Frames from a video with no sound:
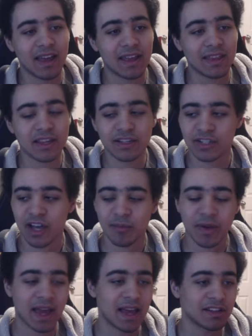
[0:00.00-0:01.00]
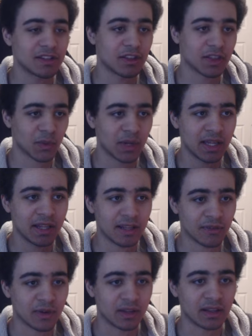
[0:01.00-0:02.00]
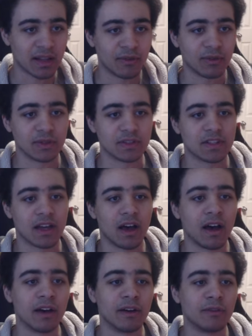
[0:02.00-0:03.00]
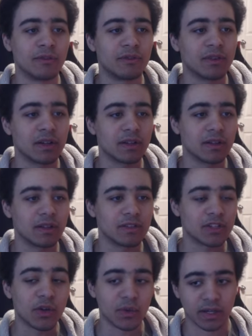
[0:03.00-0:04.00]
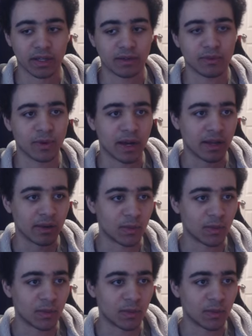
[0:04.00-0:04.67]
this shop has 3 different levels of tuning, right?